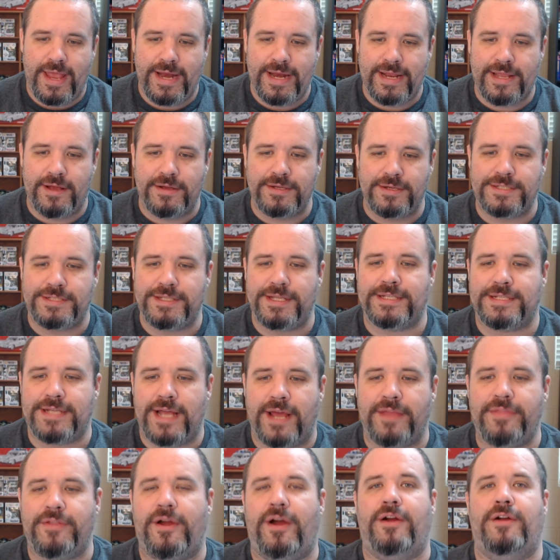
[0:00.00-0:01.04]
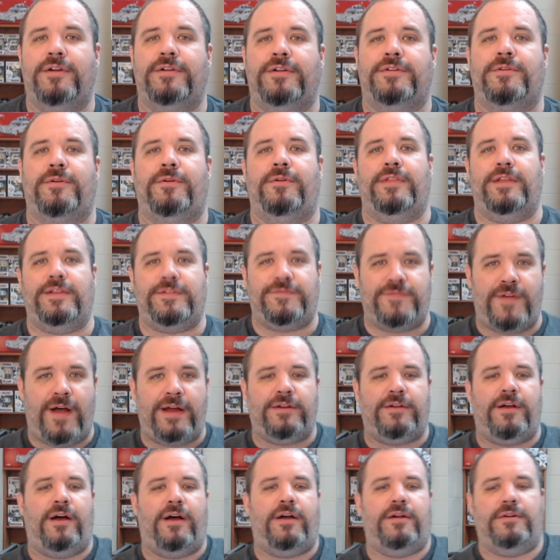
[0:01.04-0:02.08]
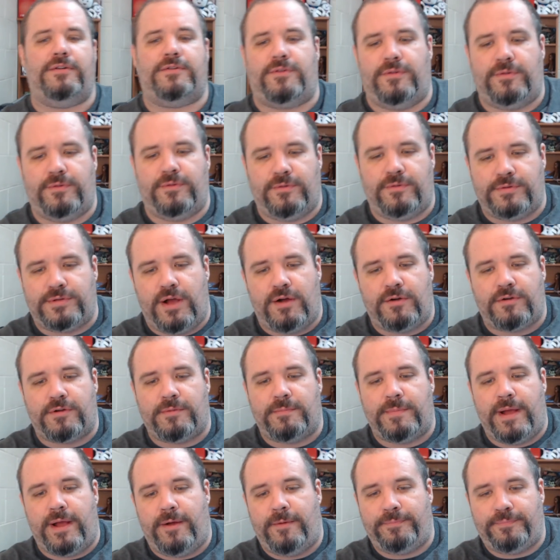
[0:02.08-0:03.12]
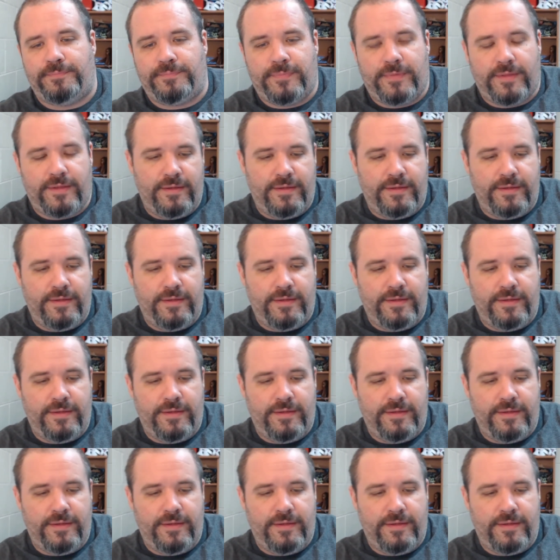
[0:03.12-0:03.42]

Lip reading: And it goes to this other article, this final article I'm going to talk about.